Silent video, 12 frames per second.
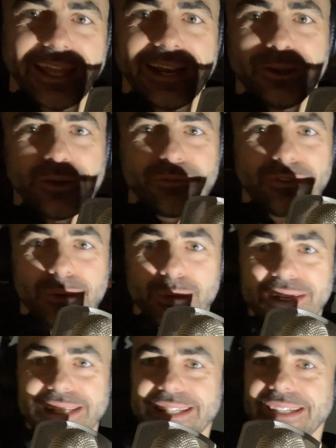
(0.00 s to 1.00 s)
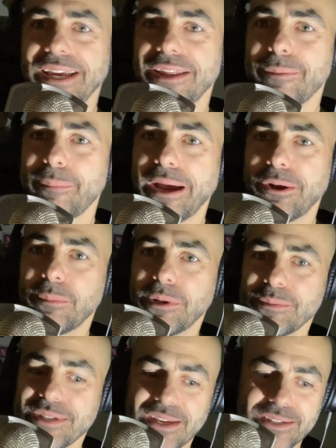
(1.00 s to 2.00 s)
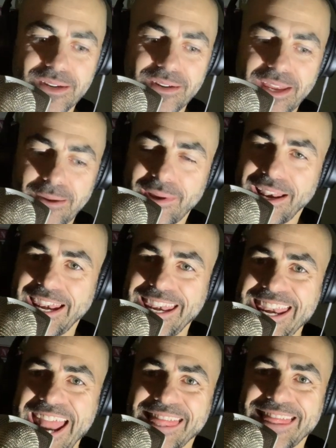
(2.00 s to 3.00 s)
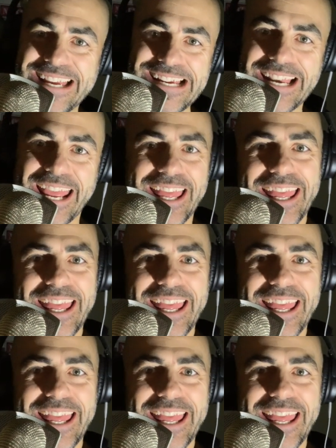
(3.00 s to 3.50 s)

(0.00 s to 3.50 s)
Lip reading: don't know if it was the power bumps yesterday, but nothing